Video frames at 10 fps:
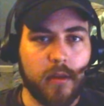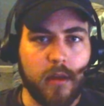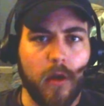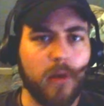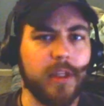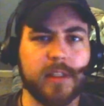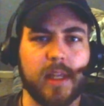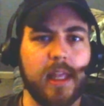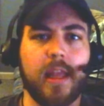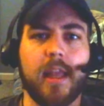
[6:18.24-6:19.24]
all
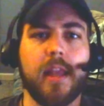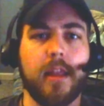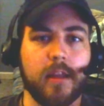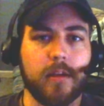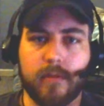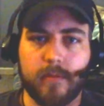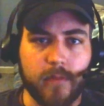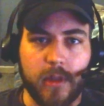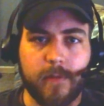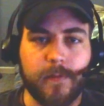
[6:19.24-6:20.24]
these idiot,
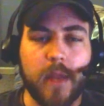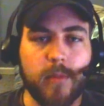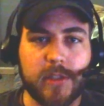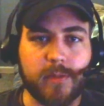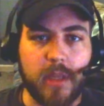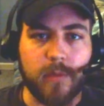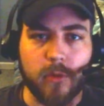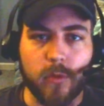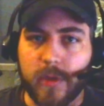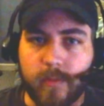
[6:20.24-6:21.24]
like, famous
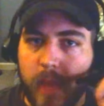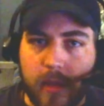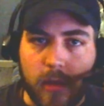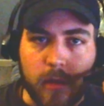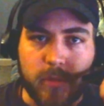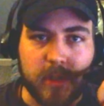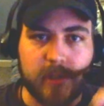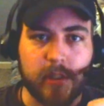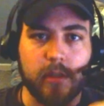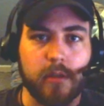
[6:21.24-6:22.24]
people with makeup
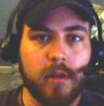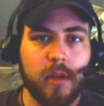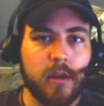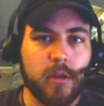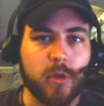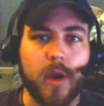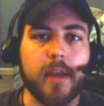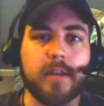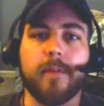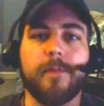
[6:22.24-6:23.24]
just to try
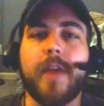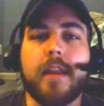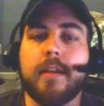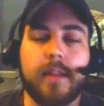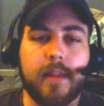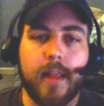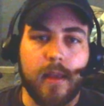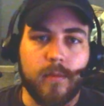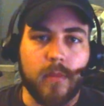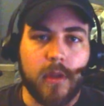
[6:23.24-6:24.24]
and defend
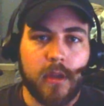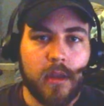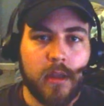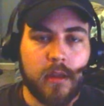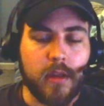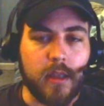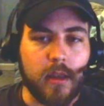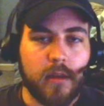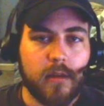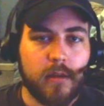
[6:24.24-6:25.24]
them. Like,
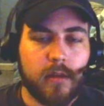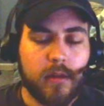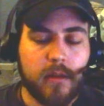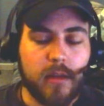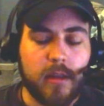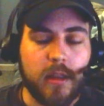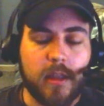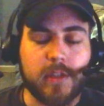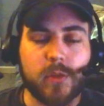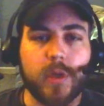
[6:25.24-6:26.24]

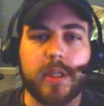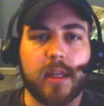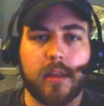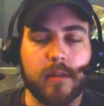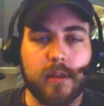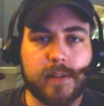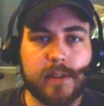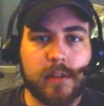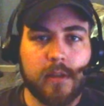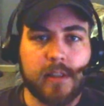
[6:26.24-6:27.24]
it's
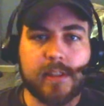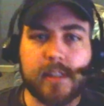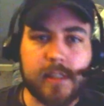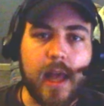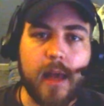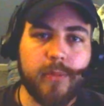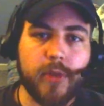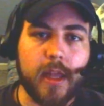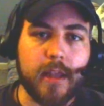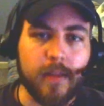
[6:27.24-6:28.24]
ridiculous. Stop
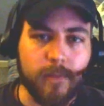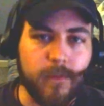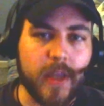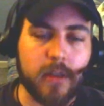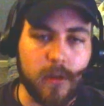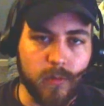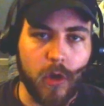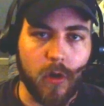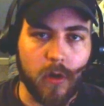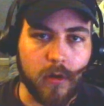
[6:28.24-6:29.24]
playing the victim
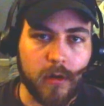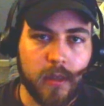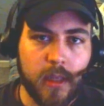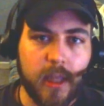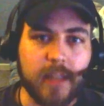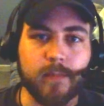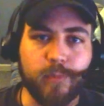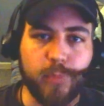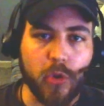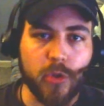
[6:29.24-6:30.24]
card. It's
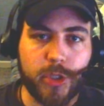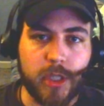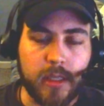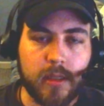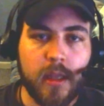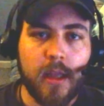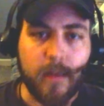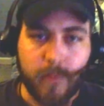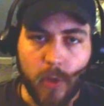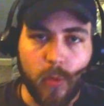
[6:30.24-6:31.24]
bullshit.
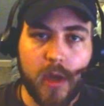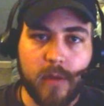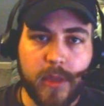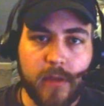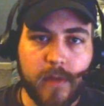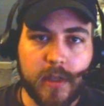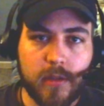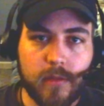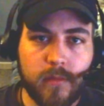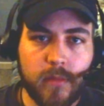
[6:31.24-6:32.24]
If you don't want to be a victim,